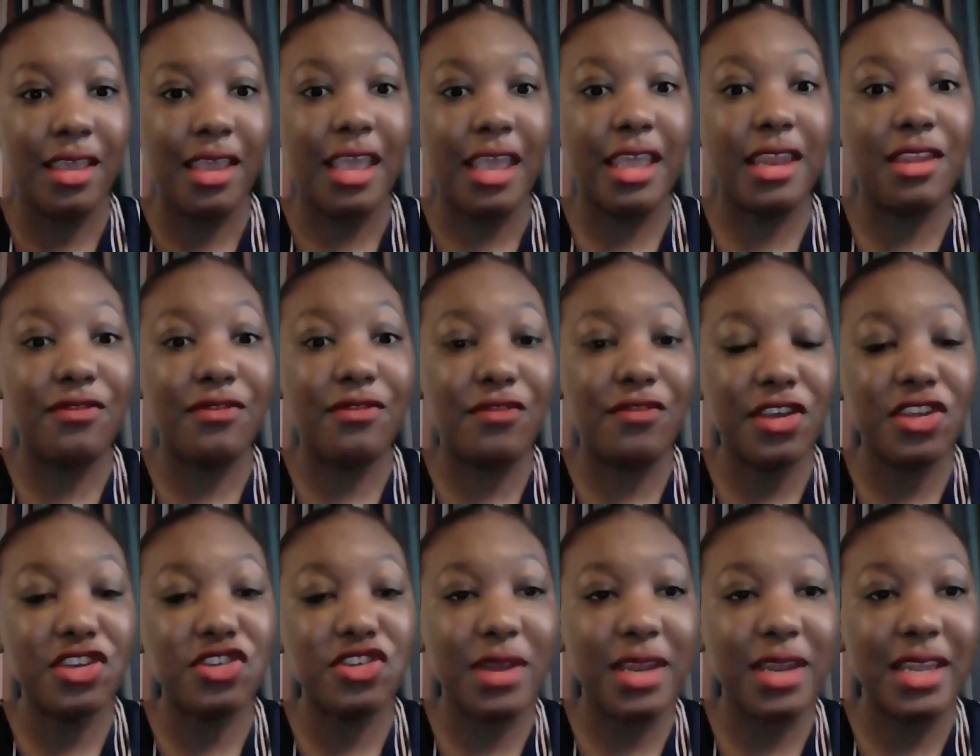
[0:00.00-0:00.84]
in
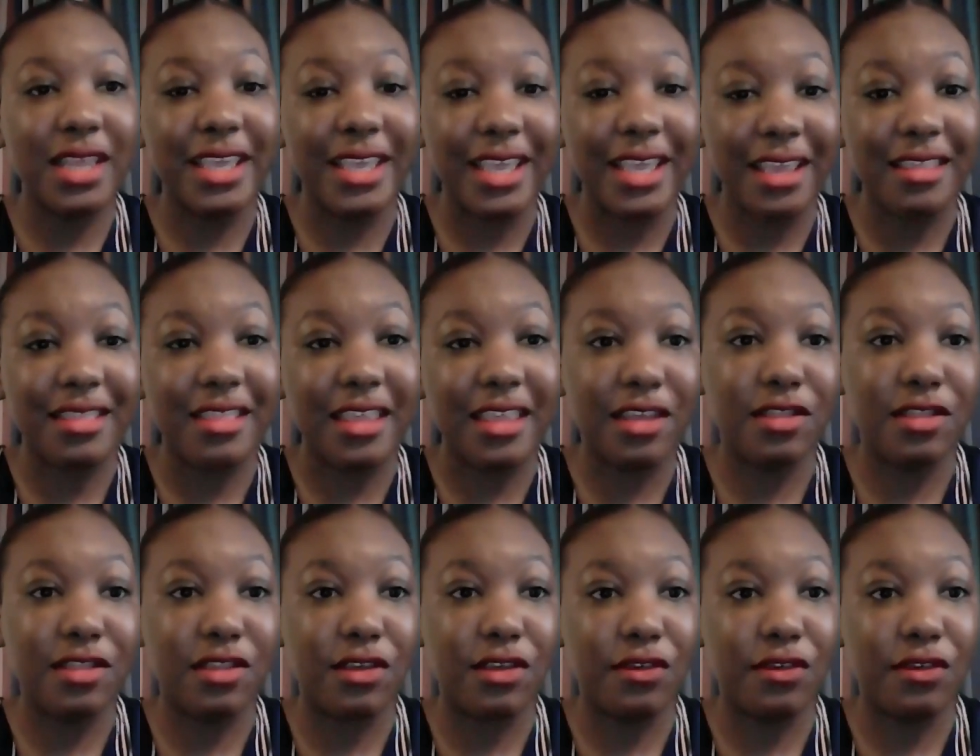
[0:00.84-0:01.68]

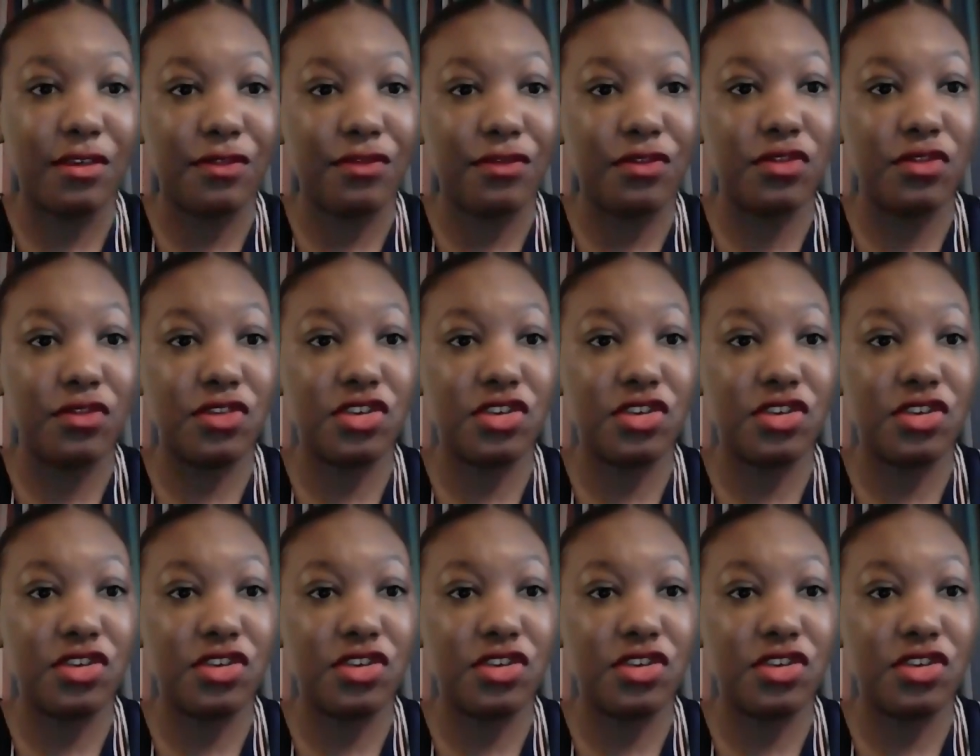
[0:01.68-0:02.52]
the future,
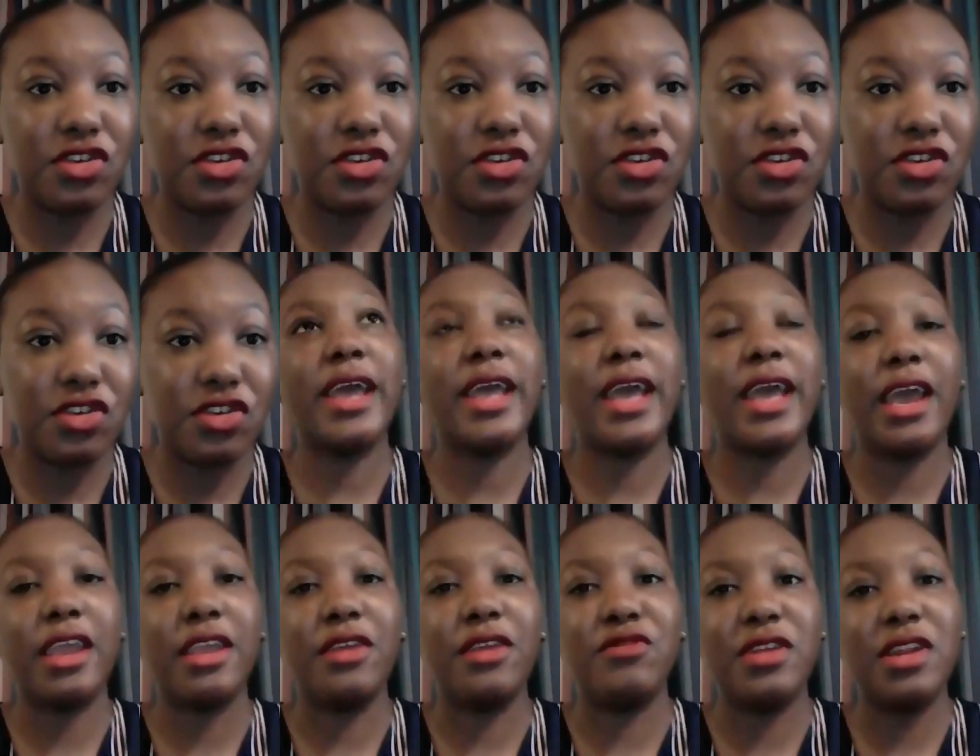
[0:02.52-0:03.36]
which is why
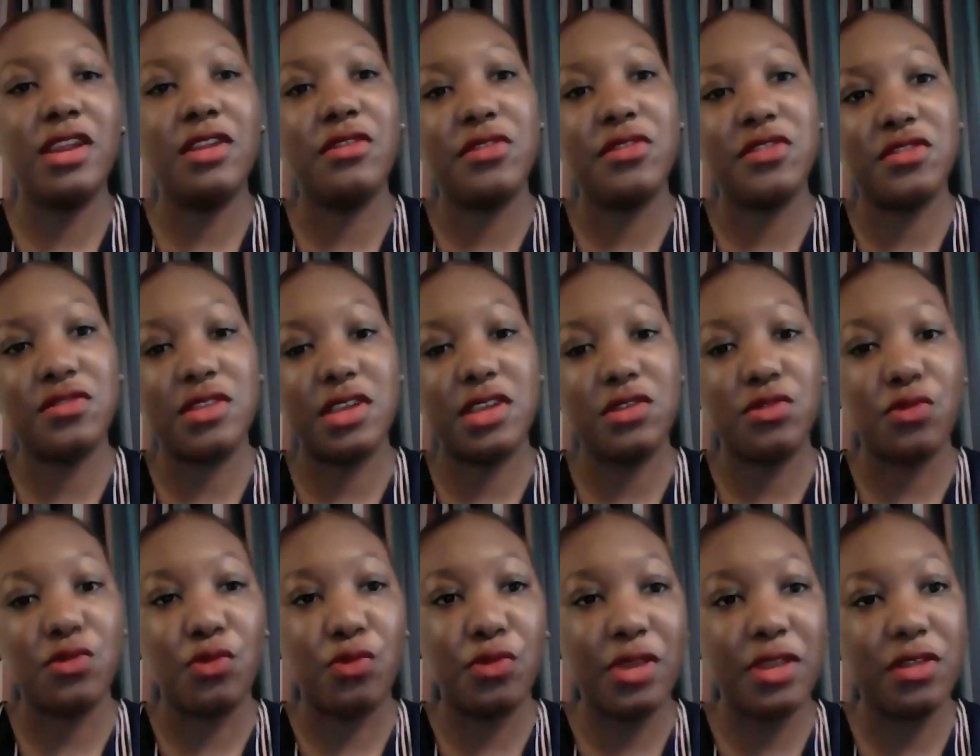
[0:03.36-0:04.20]
I really resonate
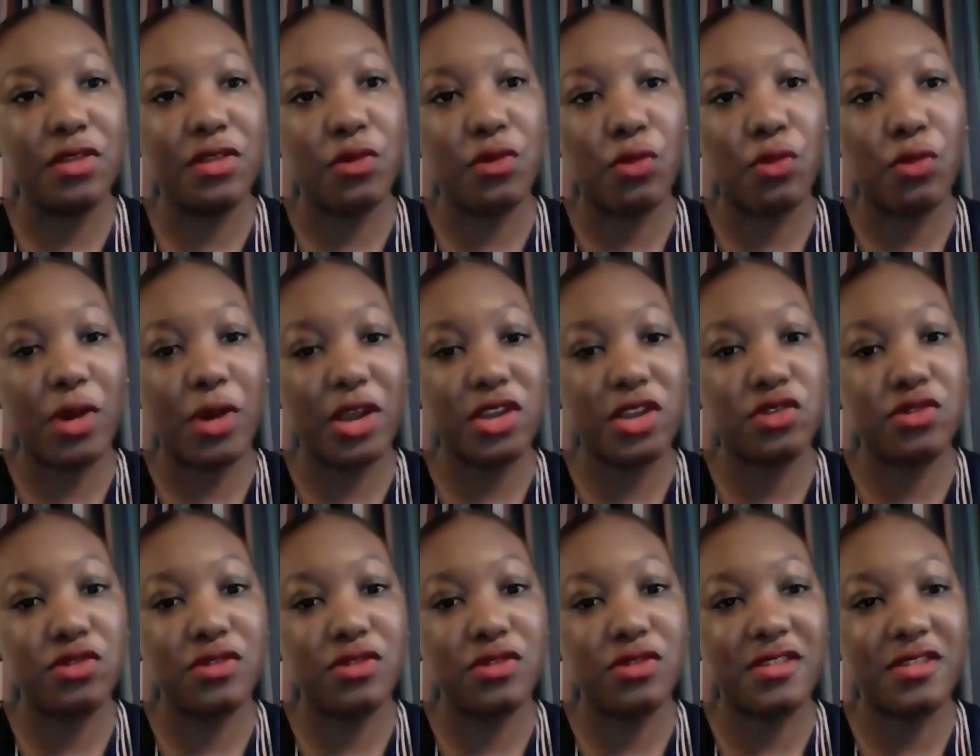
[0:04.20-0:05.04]
with what you
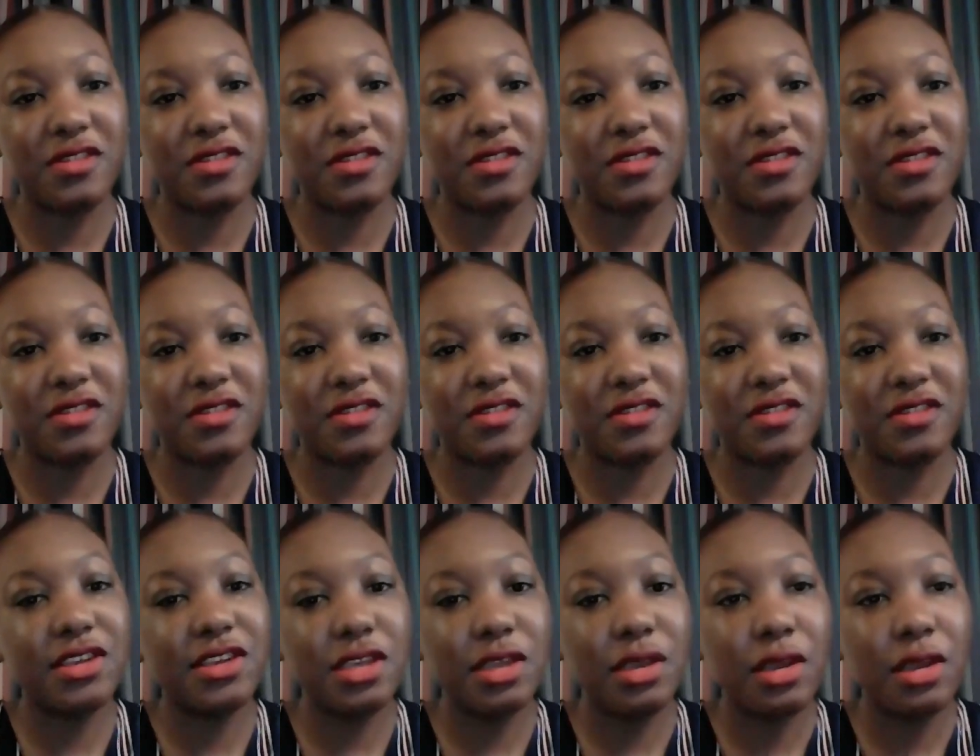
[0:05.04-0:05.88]
said about
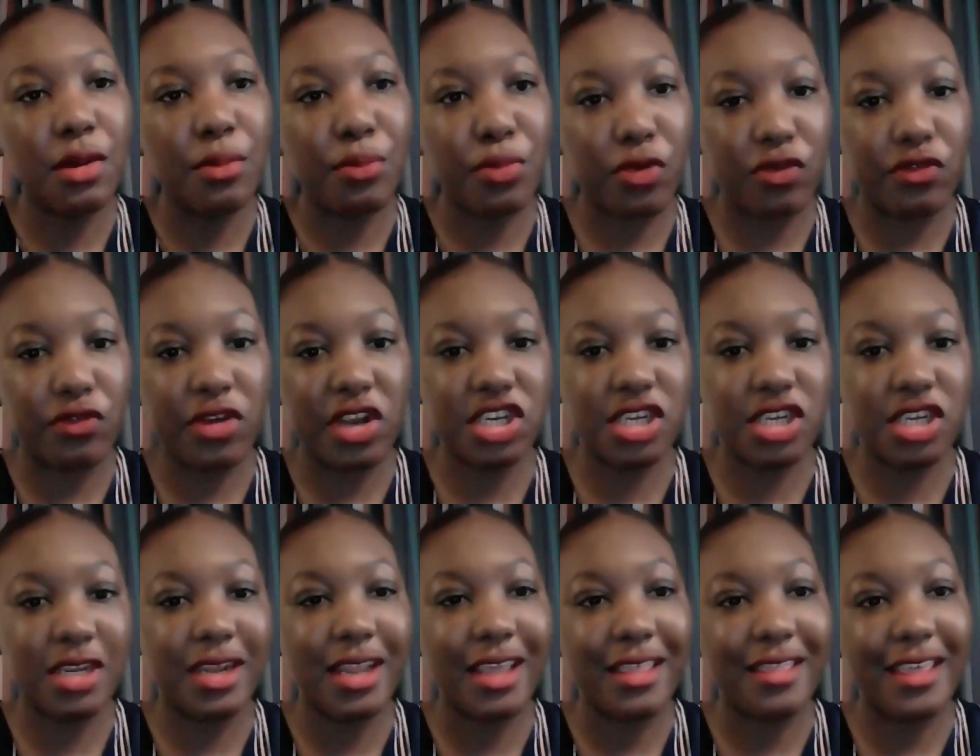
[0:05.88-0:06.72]
energy
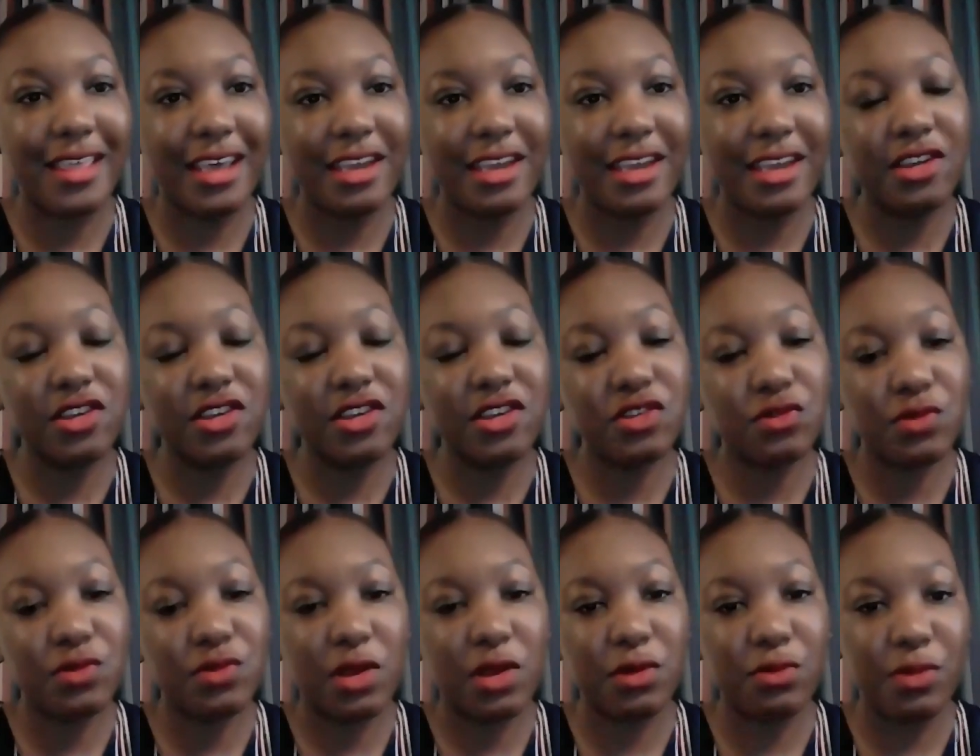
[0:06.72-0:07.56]
progression. That is what
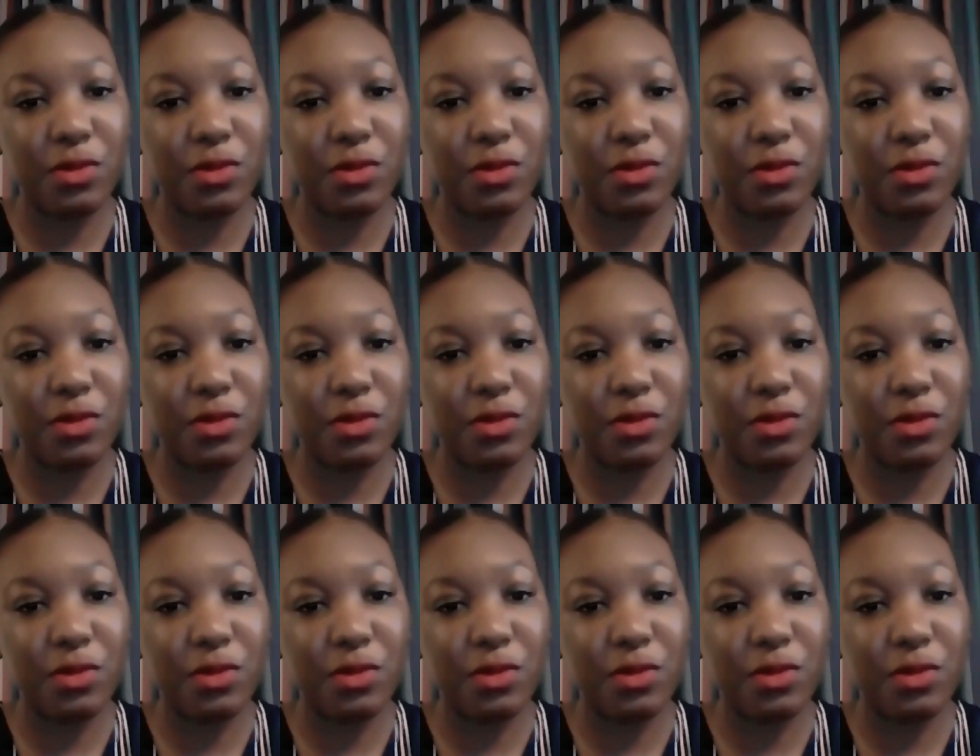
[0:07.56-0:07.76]
we need.